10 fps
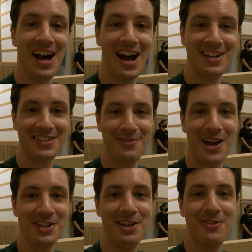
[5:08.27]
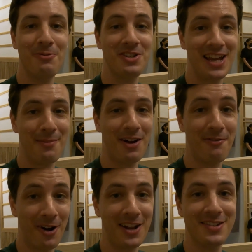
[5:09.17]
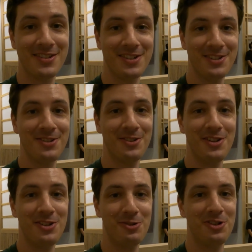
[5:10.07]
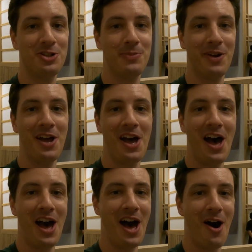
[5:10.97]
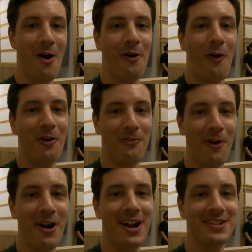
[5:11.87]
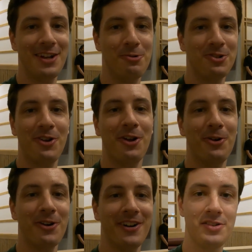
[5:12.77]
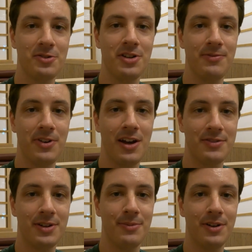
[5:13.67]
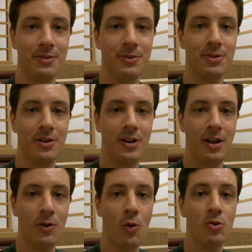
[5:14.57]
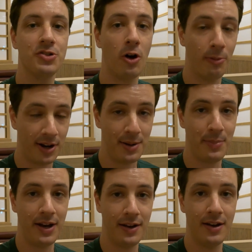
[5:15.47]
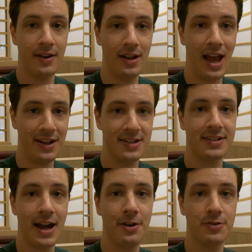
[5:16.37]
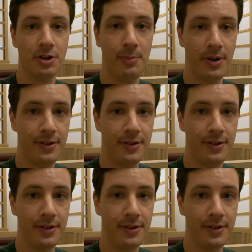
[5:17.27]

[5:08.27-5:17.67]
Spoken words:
I just imagine if I would take my friends to the shop, all foreigners, and who's gonna cook. good if you have someone who's already been at this kind of shop.